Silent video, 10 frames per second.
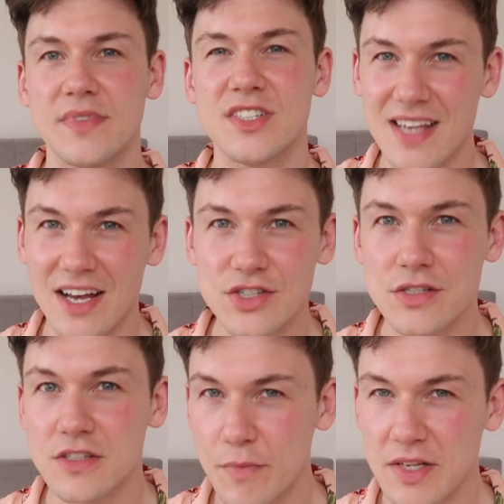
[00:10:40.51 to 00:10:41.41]

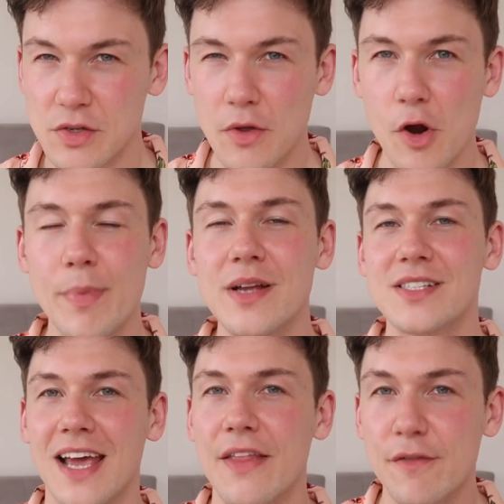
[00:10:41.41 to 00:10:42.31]
sessions of mesotherapy
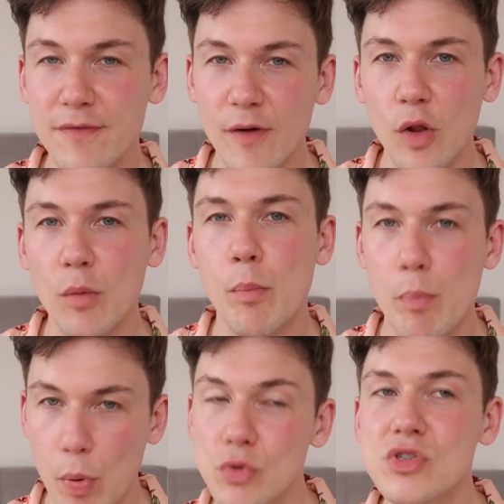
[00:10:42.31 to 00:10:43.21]
to get the full
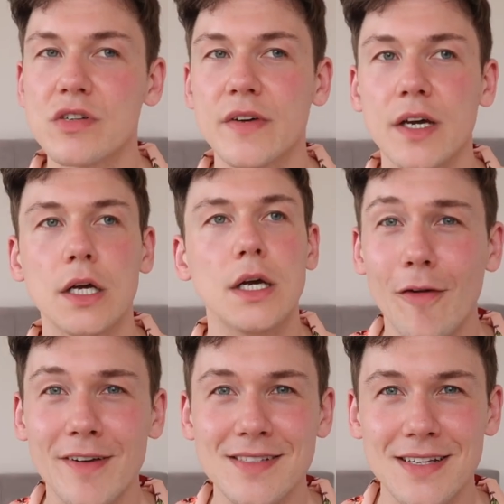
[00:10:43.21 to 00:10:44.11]
boost of it.
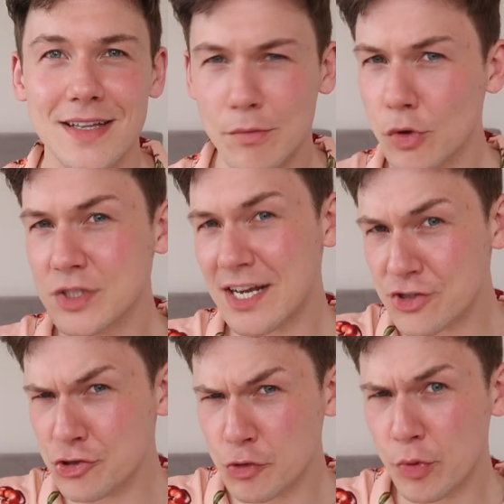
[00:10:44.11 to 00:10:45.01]
Obviously, the more
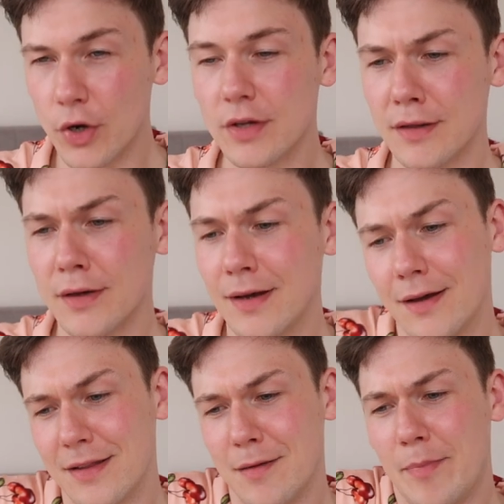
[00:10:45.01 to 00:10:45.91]
sessions you book,
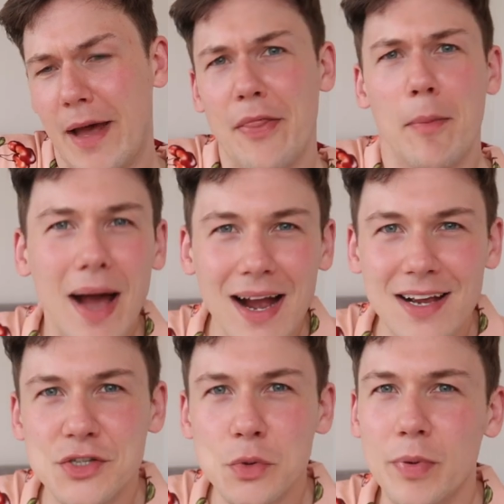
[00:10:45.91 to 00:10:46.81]
the, the better the
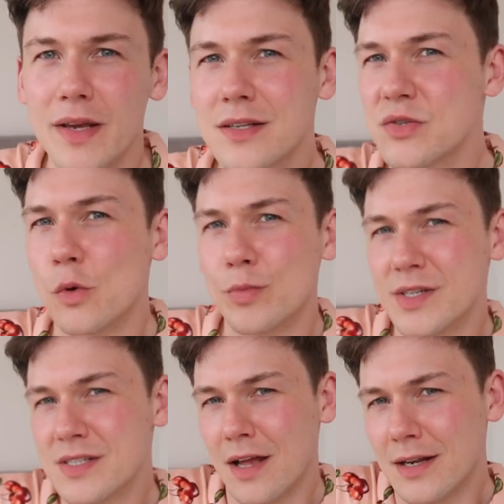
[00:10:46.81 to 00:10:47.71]
package will be, so it will
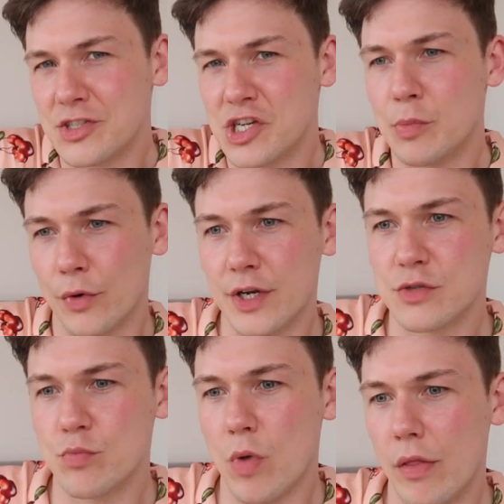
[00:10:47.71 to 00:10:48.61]
be slightly cheaper
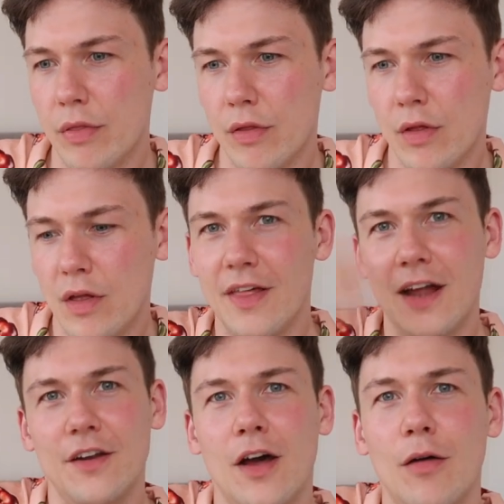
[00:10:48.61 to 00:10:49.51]
each month
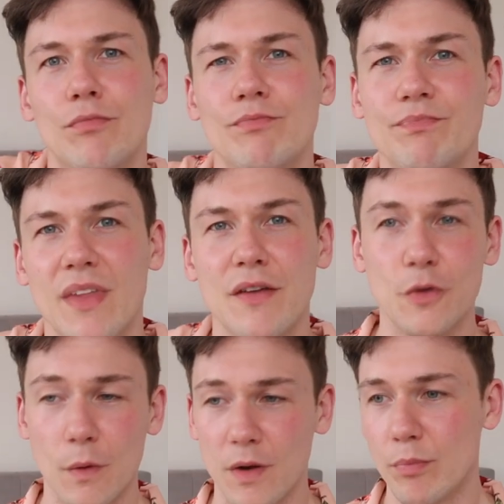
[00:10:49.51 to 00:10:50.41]
then um, if
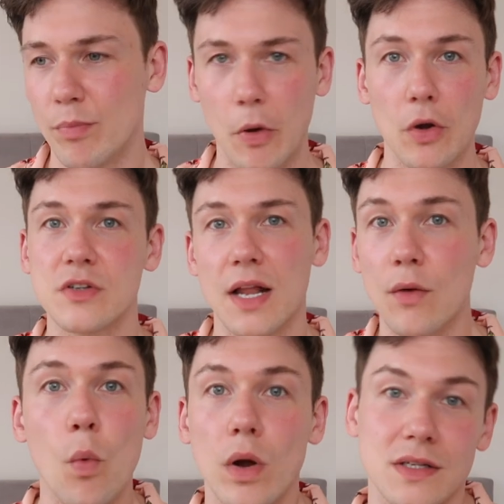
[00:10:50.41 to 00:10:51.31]
you only booked
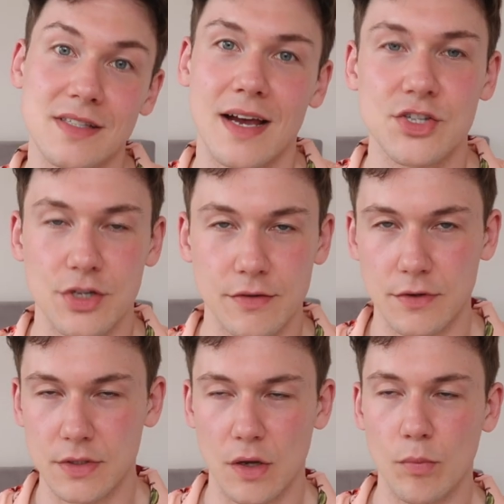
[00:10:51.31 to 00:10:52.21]
like one session,
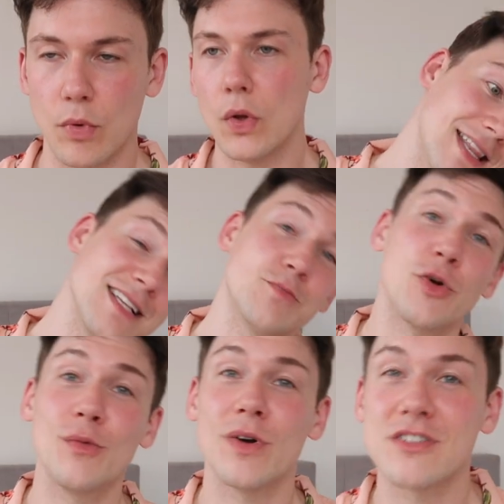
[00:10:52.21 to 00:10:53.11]
for example. And that's
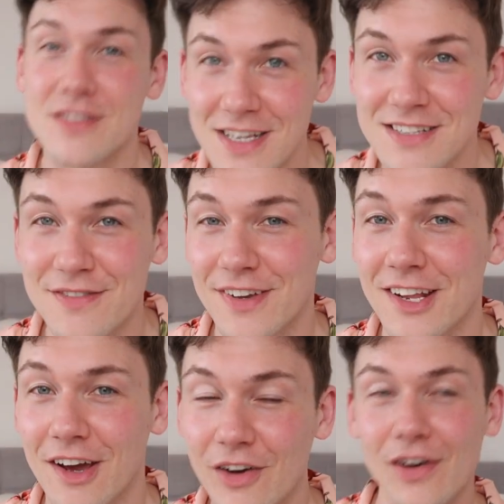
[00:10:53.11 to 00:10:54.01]
pretty much this
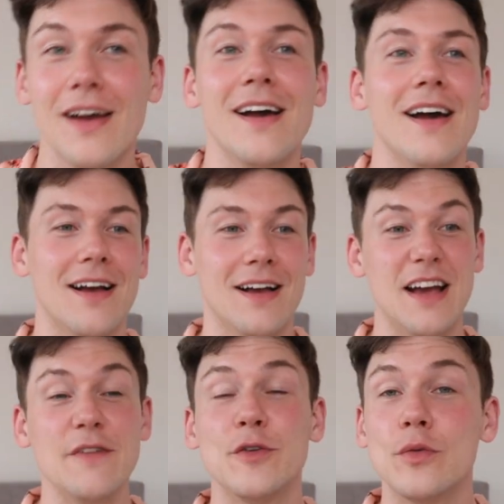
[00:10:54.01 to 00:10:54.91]
video.
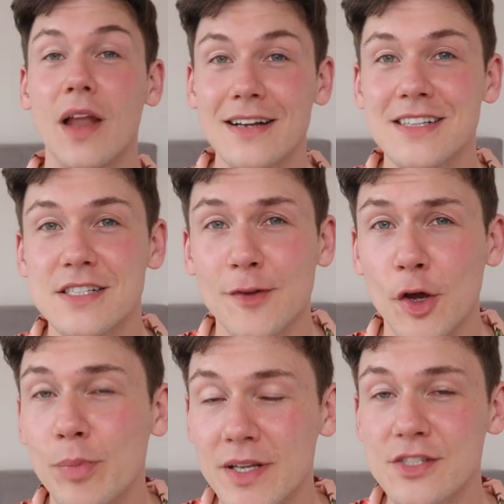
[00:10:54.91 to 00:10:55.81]
Uh, if you like this
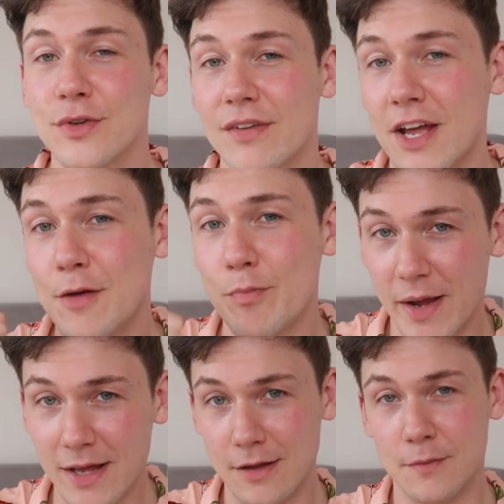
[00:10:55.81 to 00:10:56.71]
video, please do give it a
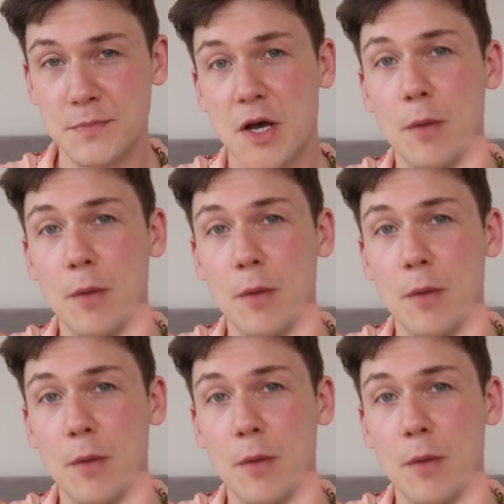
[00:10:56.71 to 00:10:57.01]
big thumbs